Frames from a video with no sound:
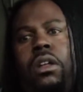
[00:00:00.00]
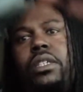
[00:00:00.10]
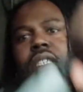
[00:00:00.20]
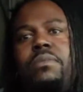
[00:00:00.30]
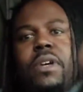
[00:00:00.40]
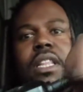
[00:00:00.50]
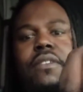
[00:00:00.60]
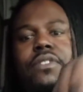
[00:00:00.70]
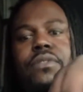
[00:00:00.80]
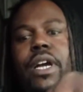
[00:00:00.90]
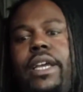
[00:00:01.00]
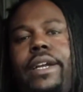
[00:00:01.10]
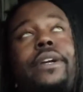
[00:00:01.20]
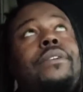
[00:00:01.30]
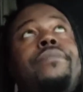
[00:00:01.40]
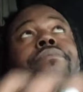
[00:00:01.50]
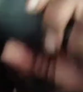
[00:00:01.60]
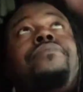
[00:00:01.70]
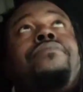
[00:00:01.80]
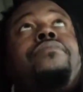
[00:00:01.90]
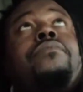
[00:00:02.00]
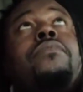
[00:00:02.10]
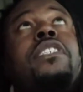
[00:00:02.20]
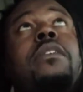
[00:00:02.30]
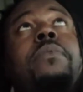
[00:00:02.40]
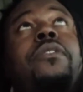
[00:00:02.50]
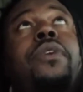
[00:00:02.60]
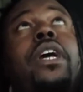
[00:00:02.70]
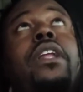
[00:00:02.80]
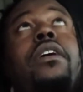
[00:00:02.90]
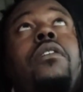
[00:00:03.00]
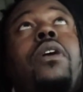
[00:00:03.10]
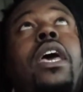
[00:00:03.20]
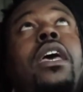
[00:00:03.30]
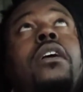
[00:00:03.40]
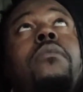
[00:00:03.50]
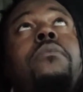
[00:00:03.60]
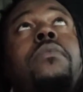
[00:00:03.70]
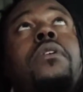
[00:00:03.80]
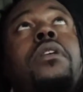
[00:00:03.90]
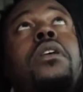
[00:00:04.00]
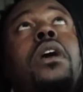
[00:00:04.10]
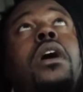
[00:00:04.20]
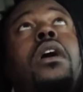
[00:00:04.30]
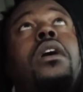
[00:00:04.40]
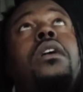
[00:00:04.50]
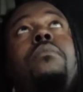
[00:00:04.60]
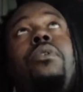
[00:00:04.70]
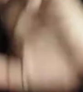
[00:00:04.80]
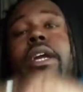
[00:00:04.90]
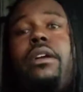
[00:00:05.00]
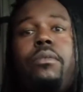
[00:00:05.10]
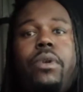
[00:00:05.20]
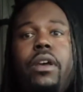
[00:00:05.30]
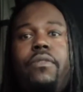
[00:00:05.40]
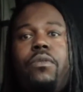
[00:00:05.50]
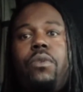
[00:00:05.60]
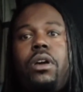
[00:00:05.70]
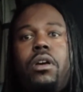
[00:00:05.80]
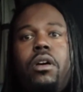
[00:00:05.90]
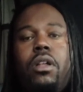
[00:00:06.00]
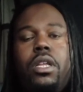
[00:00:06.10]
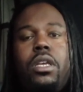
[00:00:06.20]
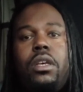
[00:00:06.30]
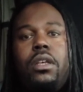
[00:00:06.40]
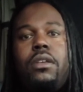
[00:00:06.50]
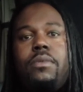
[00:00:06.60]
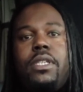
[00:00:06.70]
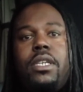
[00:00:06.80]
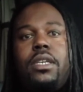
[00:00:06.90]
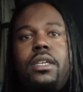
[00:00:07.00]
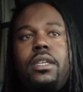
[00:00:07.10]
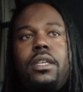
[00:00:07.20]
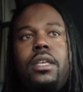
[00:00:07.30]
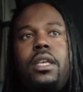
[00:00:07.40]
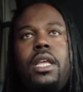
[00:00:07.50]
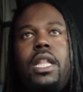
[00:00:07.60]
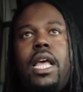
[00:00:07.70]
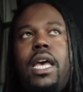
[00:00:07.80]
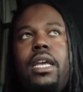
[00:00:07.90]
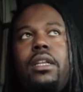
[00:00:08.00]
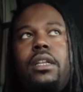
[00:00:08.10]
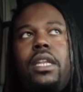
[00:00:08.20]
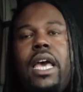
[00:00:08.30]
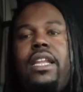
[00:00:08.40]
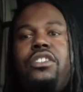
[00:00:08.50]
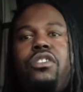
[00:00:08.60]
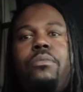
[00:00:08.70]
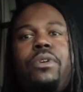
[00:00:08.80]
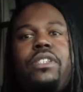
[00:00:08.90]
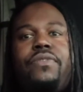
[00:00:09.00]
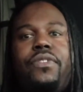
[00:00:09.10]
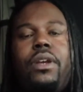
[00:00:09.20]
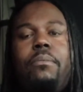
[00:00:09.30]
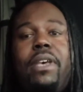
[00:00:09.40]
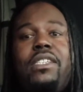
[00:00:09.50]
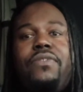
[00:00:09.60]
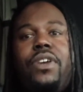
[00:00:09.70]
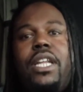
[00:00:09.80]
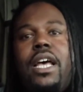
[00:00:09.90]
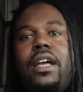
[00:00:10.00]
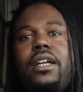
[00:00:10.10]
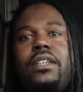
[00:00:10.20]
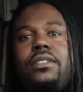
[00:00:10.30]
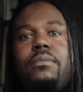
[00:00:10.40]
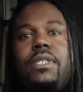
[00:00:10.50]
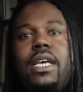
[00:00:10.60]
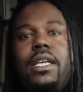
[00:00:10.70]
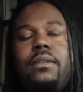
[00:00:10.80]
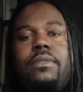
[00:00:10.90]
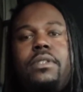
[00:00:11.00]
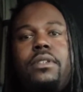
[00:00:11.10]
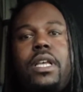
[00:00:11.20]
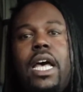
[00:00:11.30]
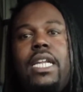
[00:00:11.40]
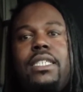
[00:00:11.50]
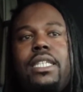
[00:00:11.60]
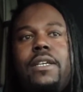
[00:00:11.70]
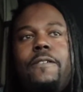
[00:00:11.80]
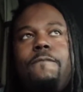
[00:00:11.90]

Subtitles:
These mother lovers right here, CB radio, ham, breaker, whatever you want to call it. You know what I'm saying? Like, that is your best friend out here sometimes. Honestly,